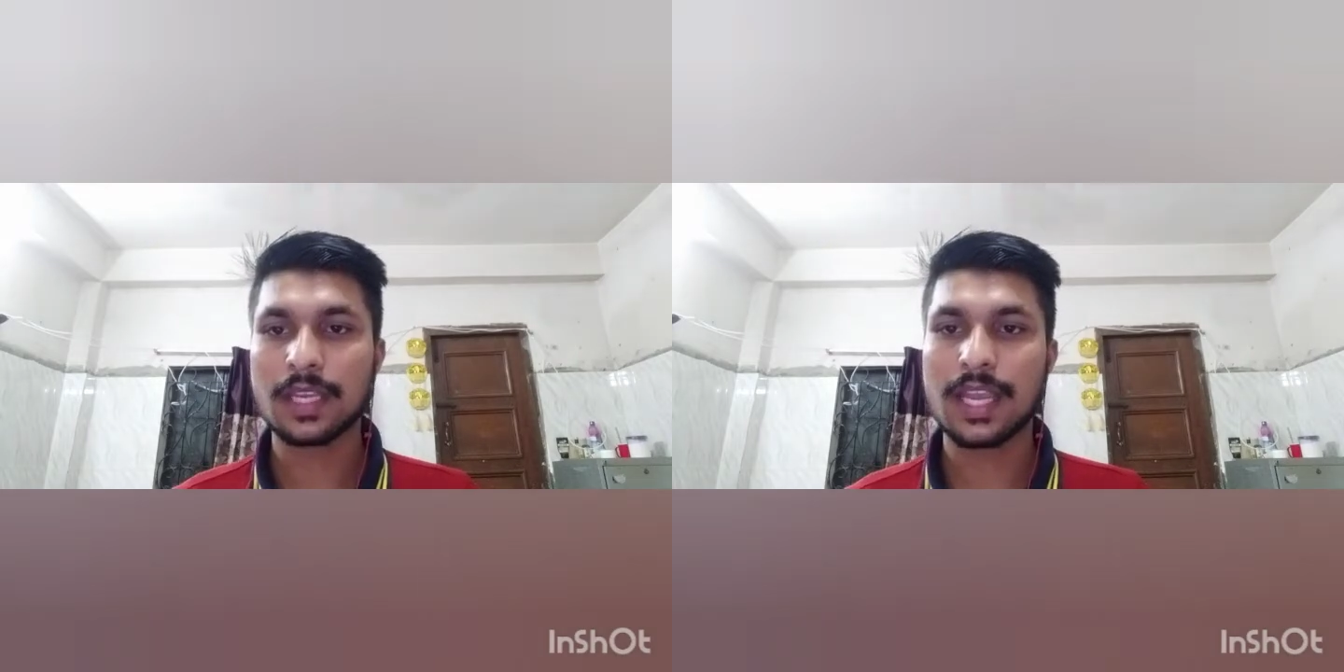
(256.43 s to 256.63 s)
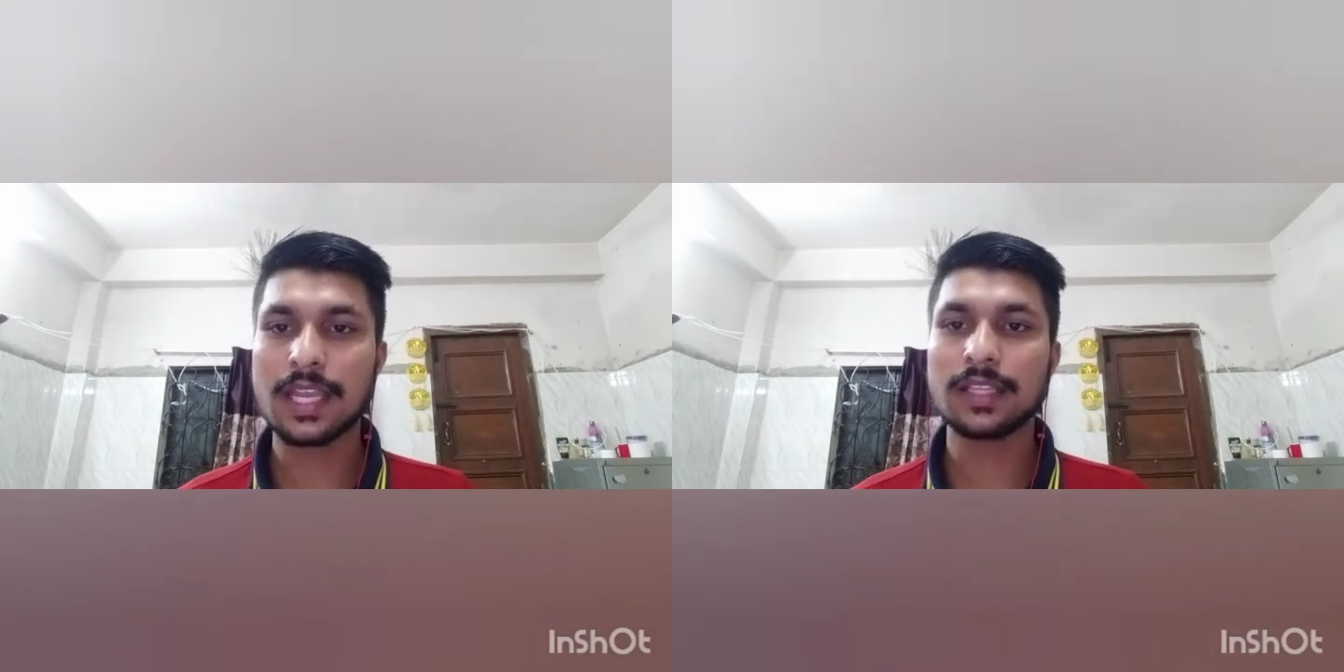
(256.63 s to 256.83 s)

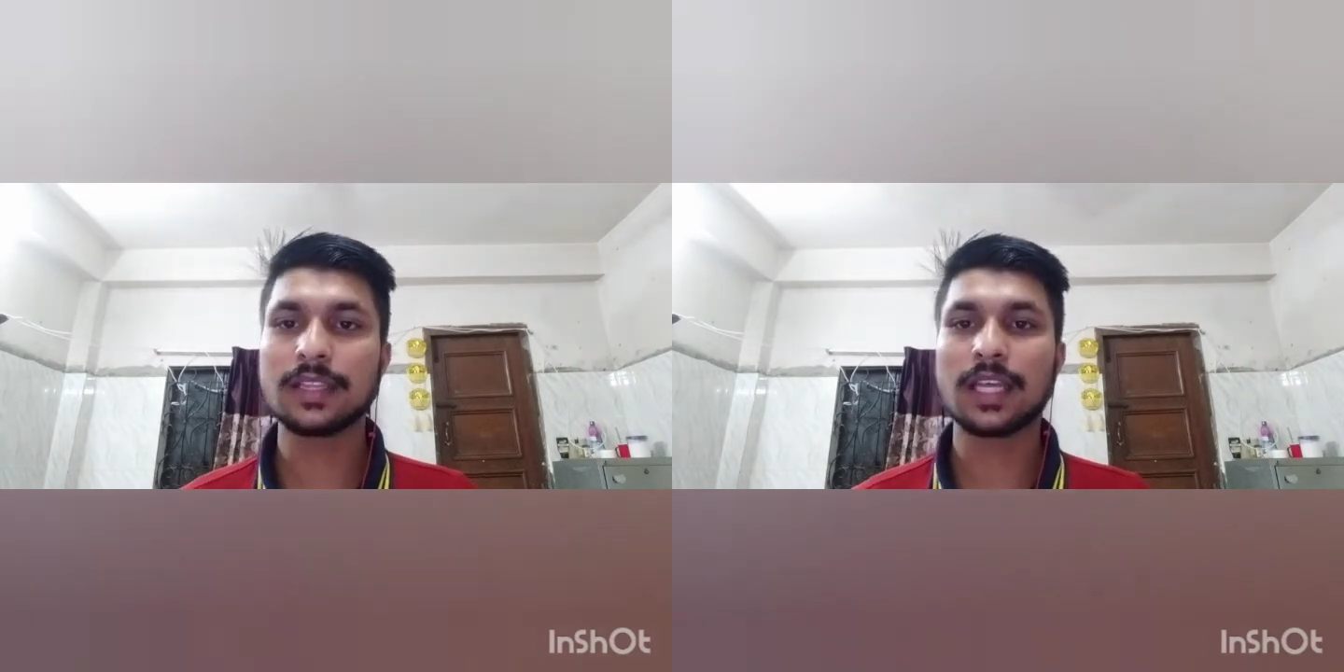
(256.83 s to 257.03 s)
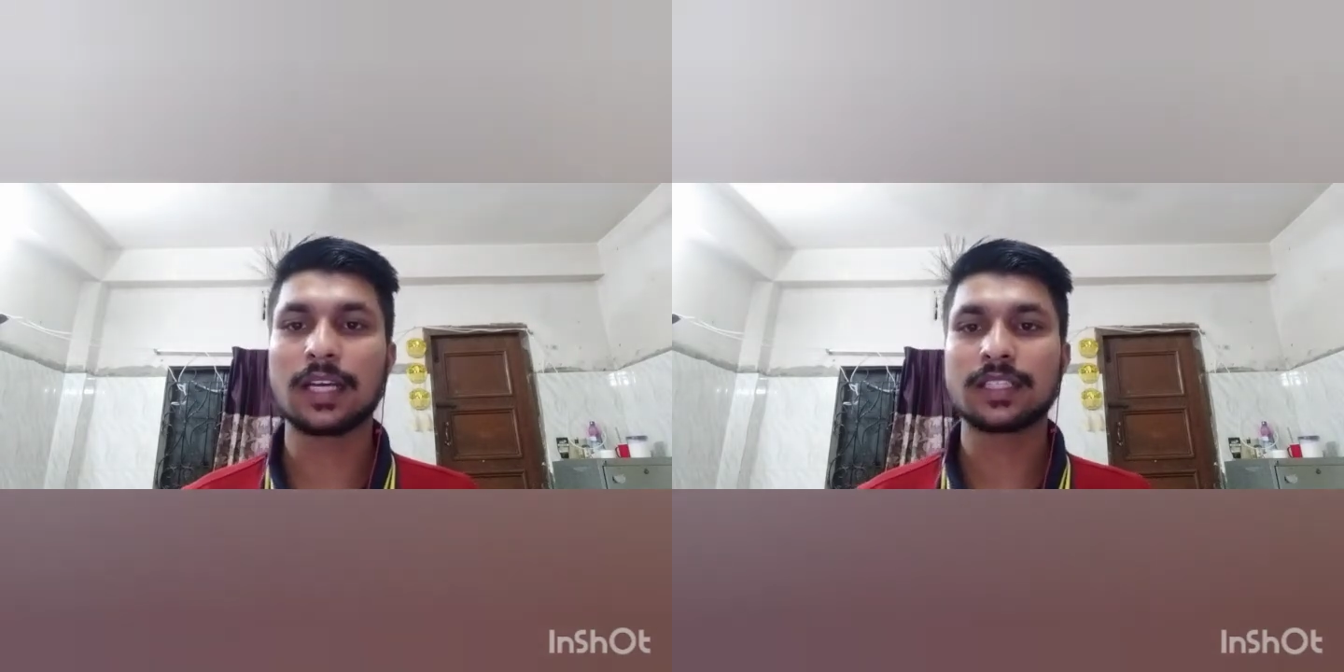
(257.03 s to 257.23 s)

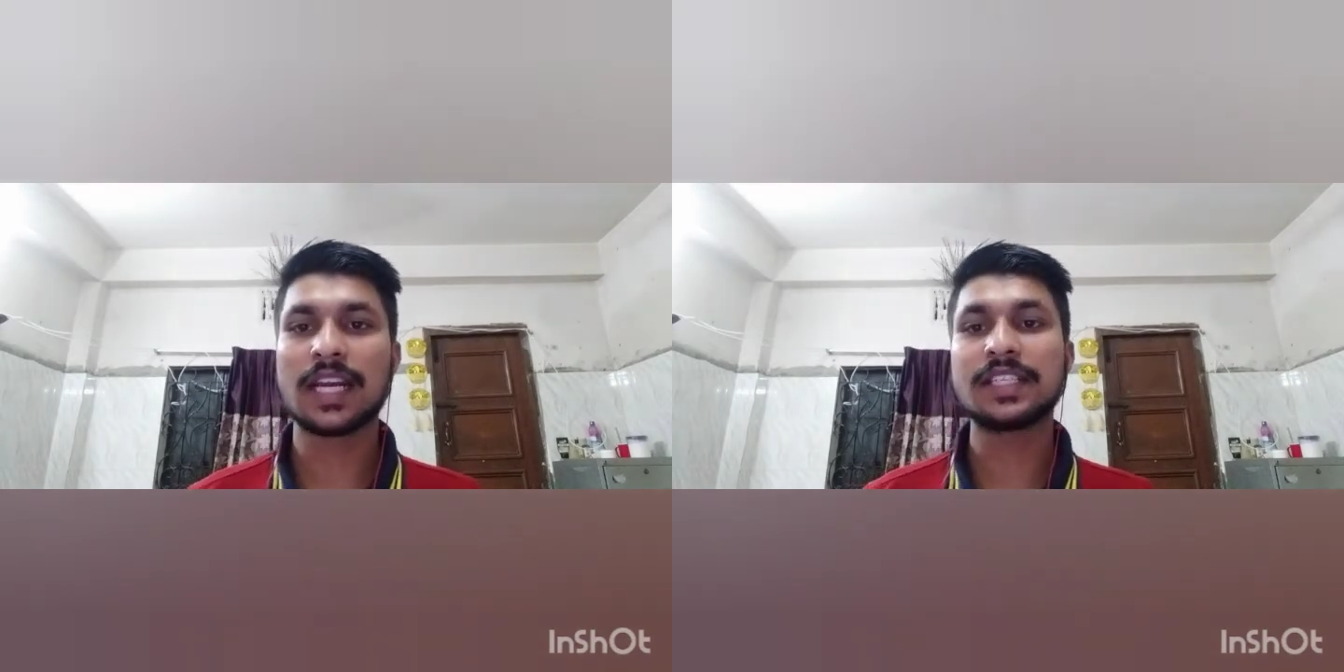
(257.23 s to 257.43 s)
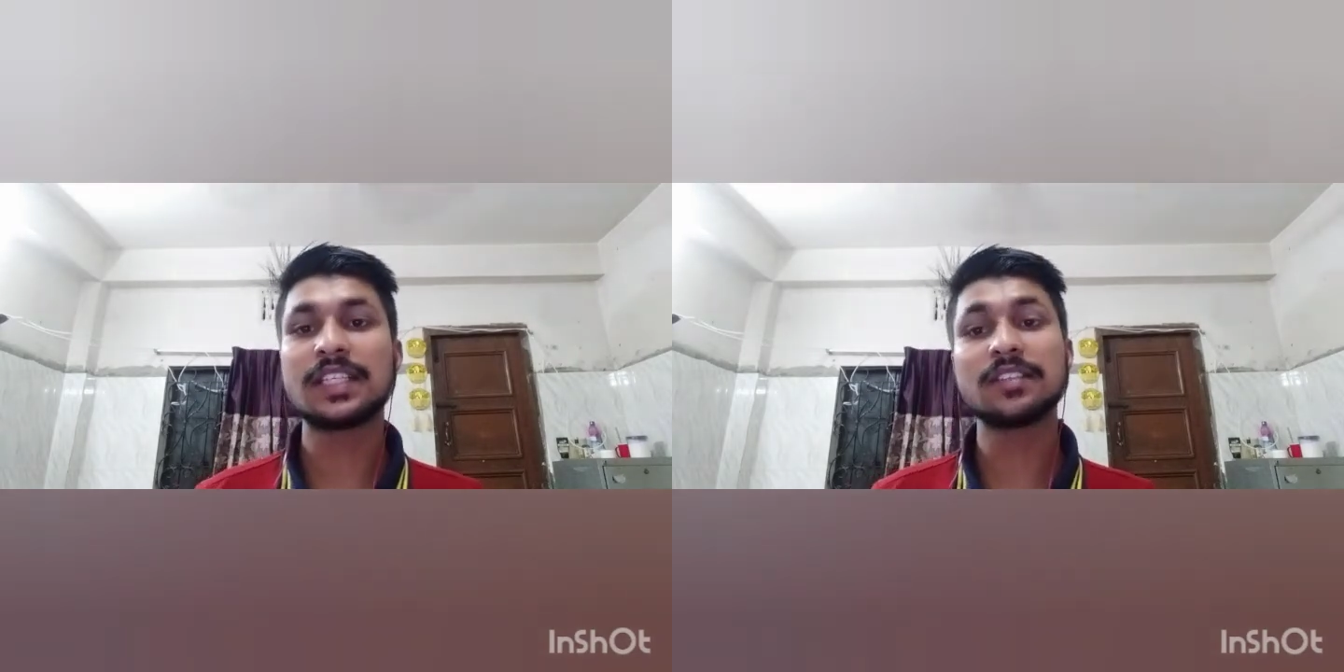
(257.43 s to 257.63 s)
in the
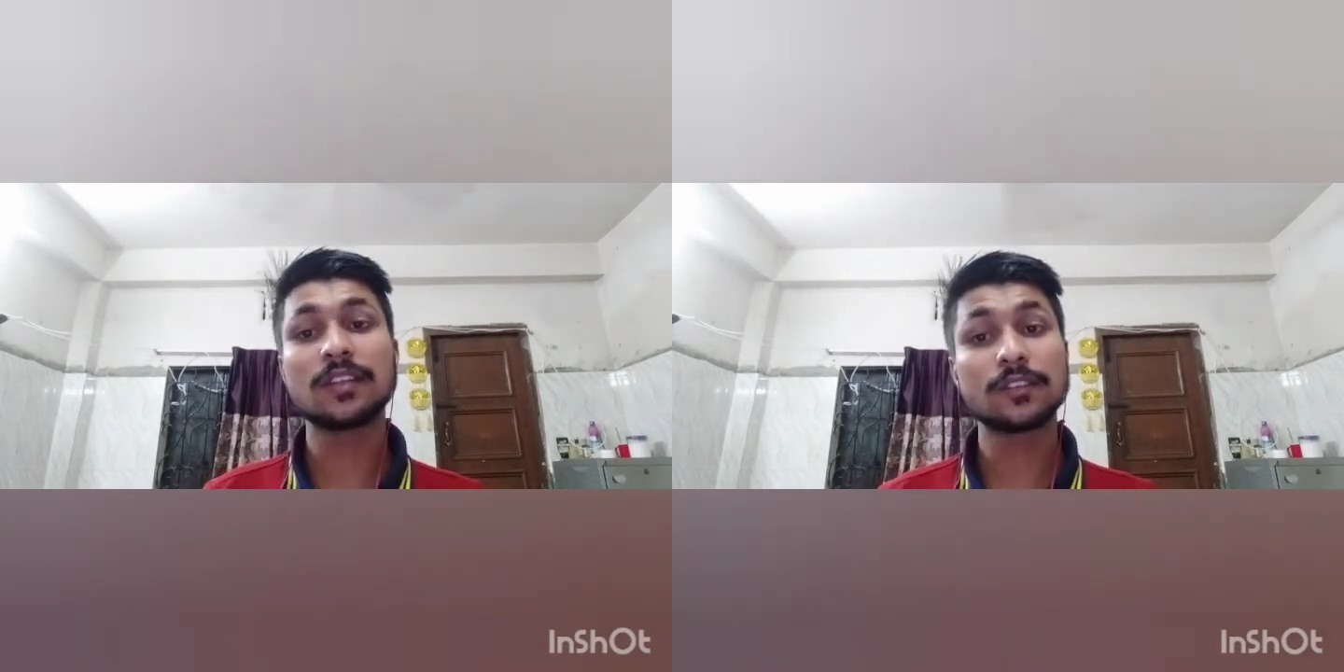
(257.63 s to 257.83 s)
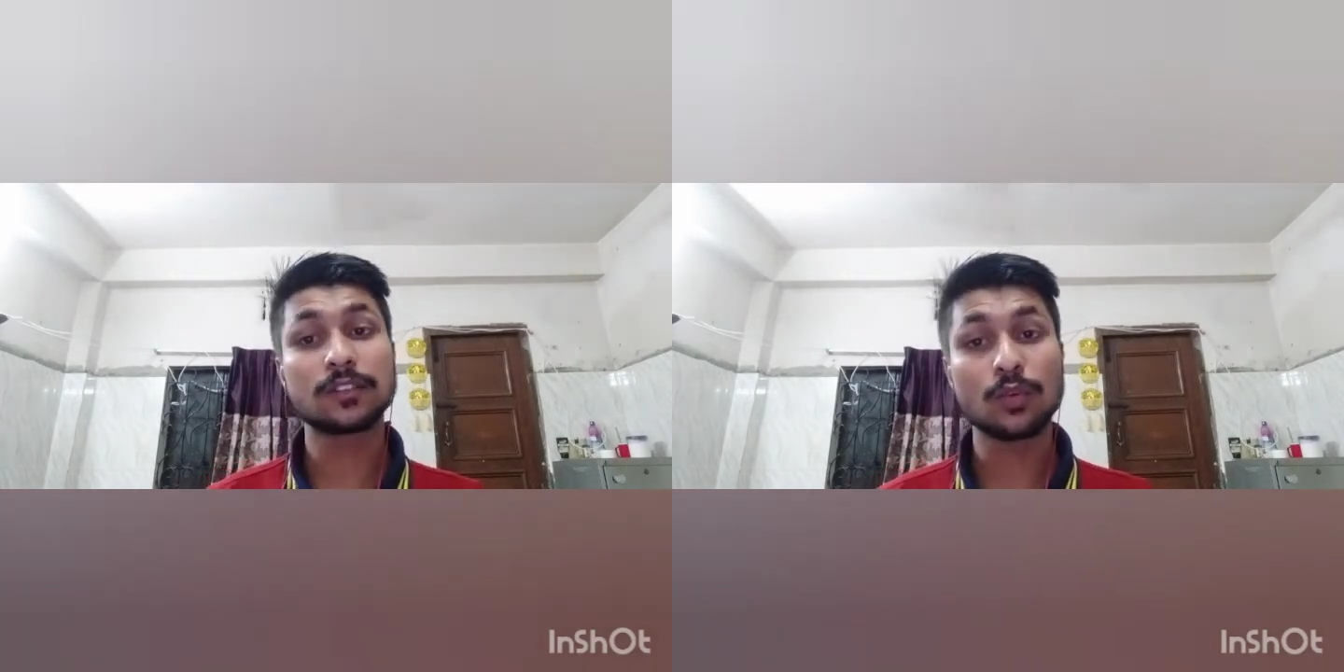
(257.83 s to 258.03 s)

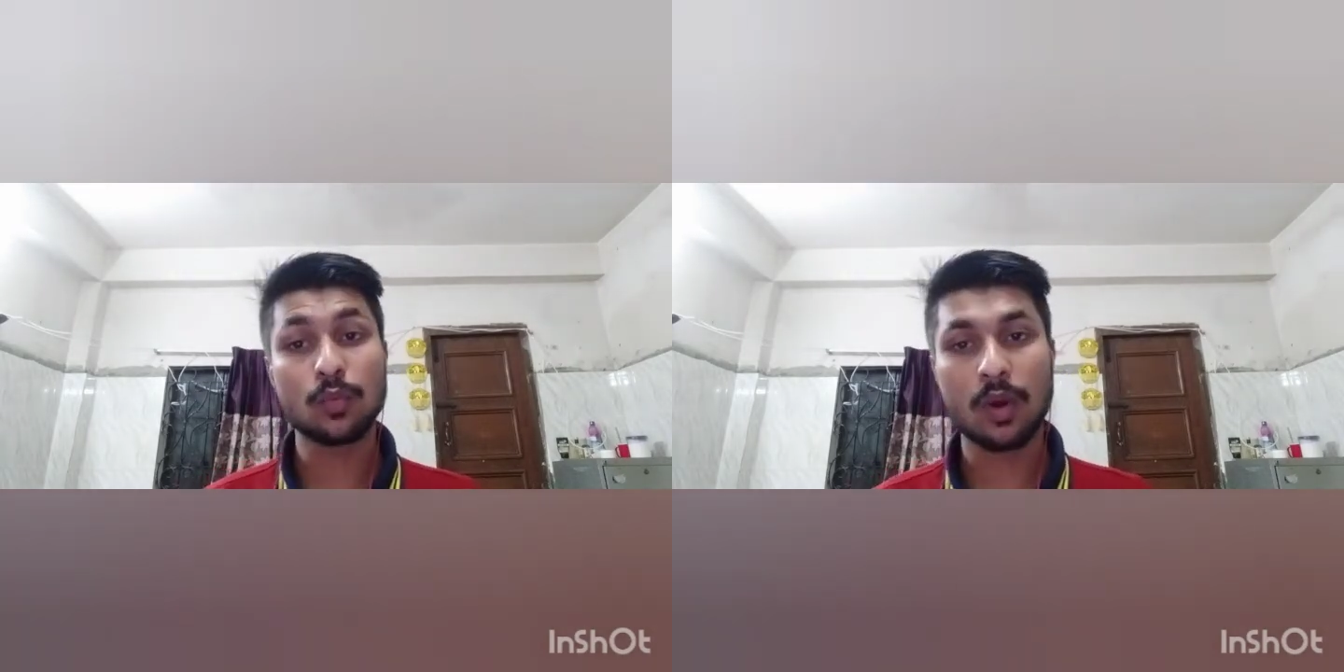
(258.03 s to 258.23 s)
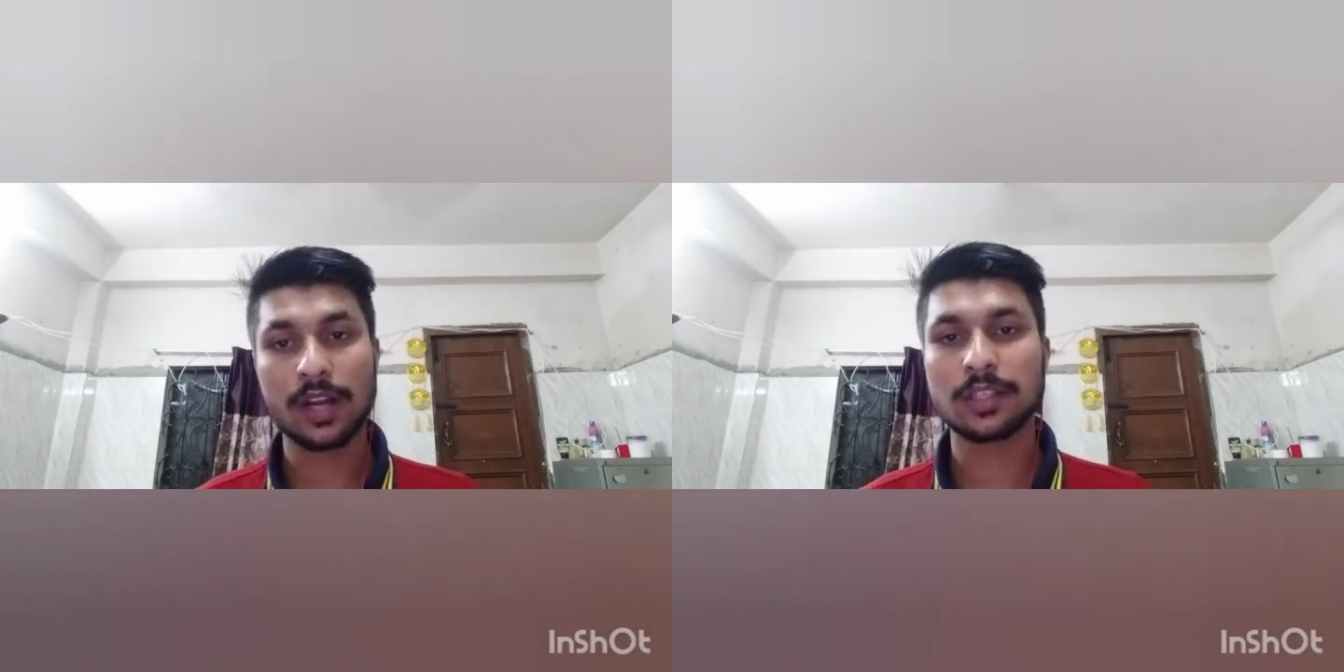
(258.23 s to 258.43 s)

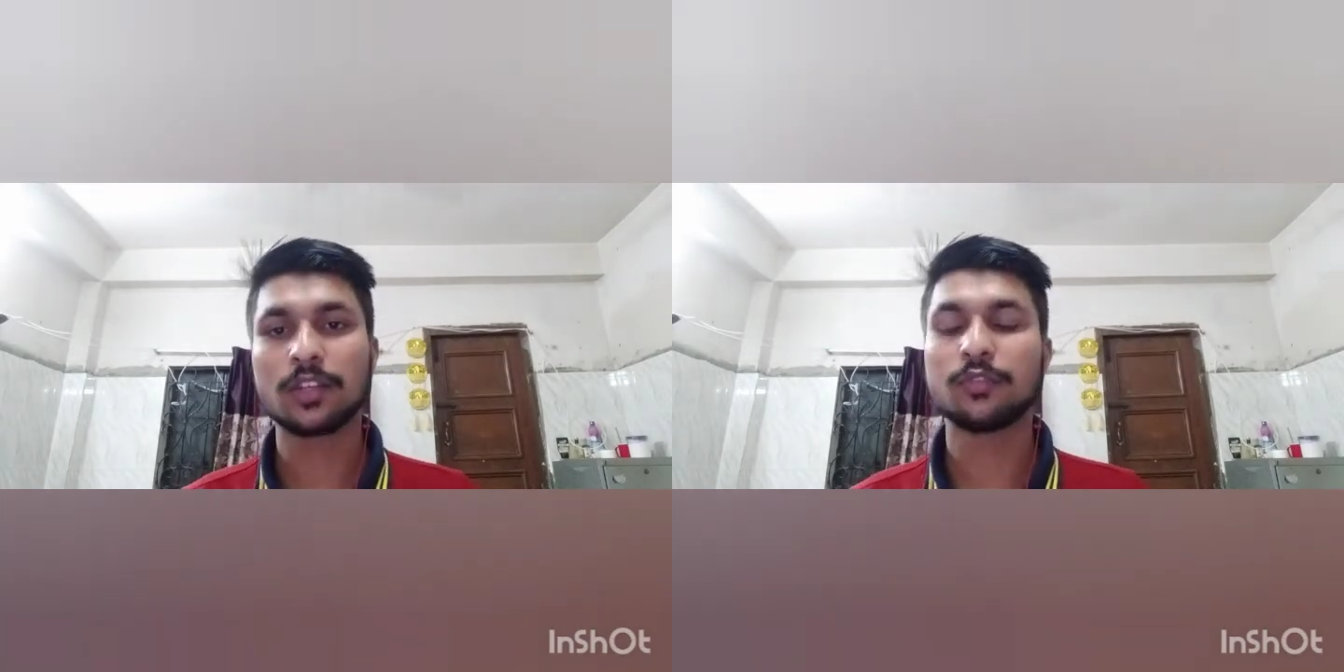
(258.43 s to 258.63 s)
1961